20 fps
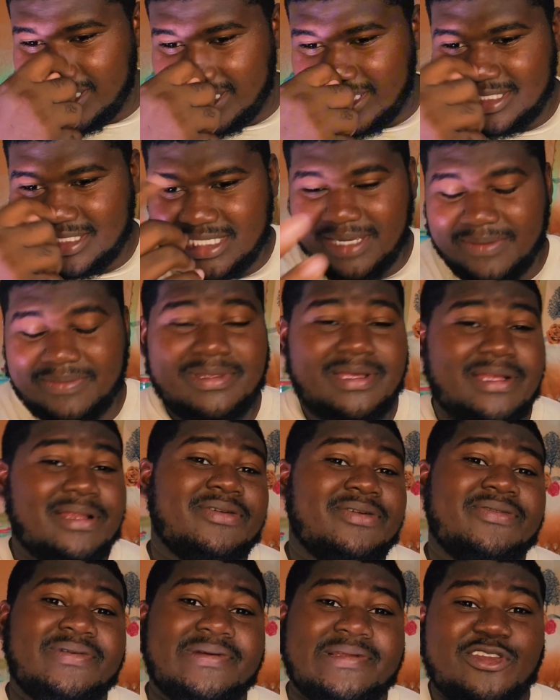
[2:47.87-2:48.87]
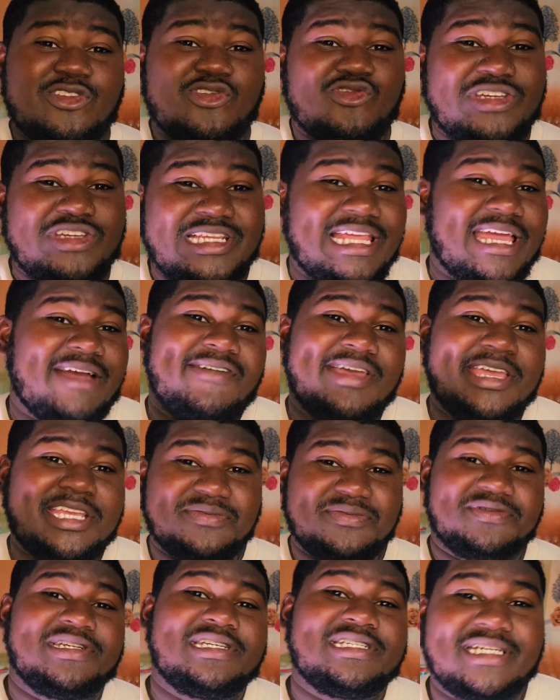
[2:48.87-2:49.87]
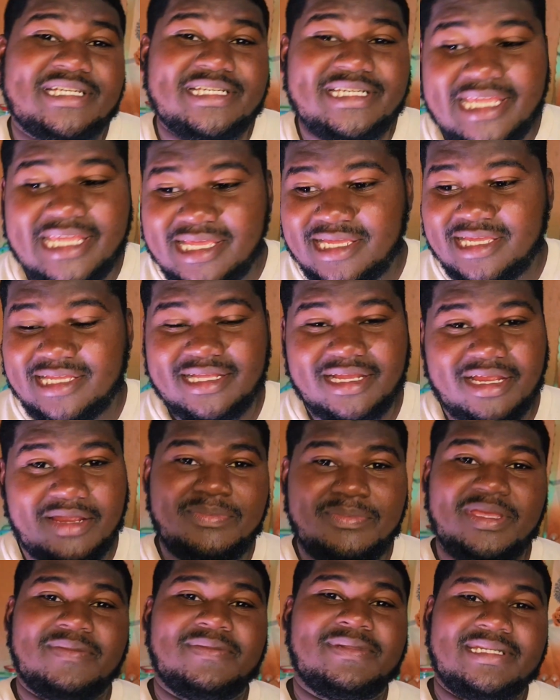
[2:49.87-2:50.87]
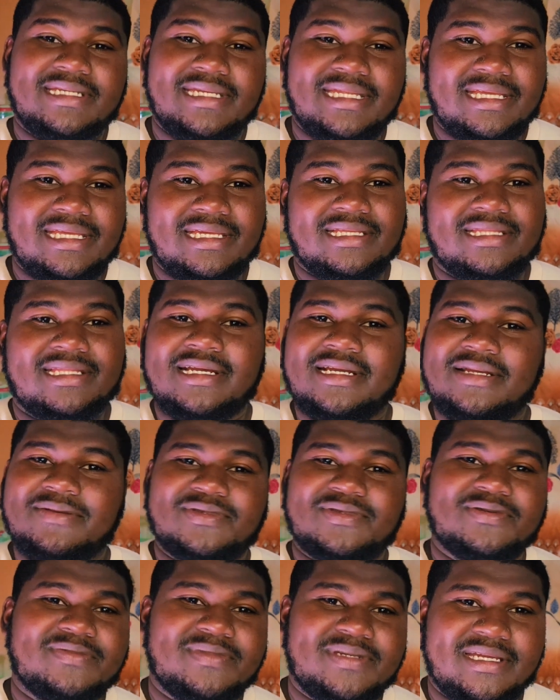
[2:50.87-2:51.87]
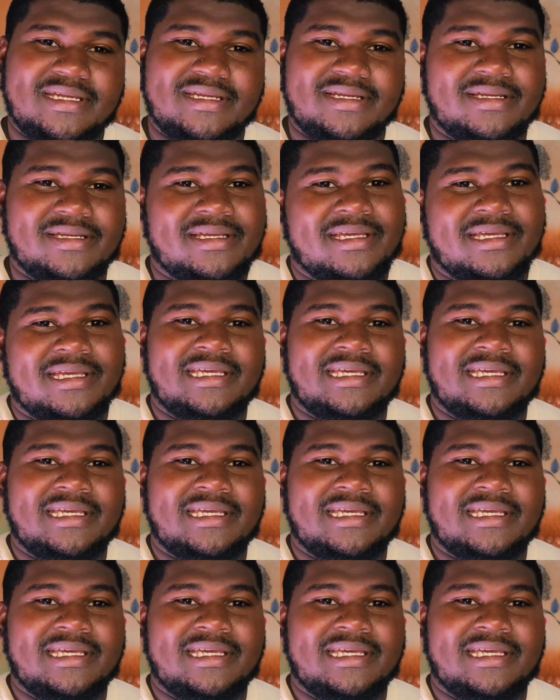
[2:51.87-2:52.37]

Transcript: it's capital that really have expiration date or payment date or something near.